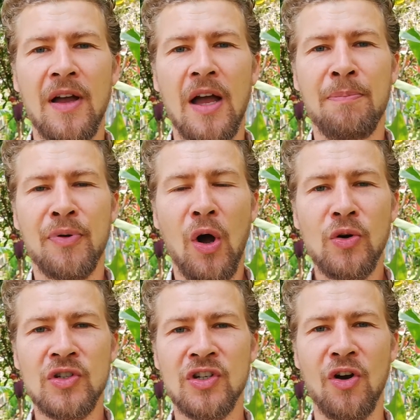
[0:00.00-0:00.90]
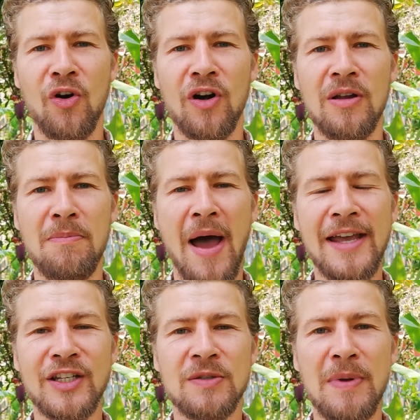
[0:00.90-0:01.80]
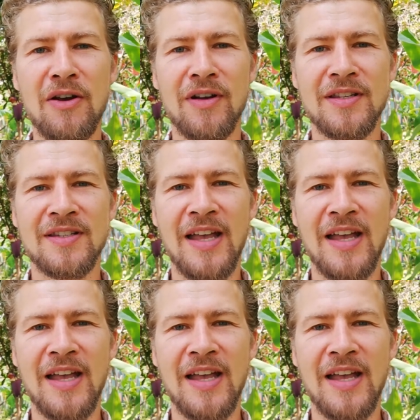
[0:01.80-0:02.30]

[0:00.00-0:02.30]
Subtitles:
approach or in my experience,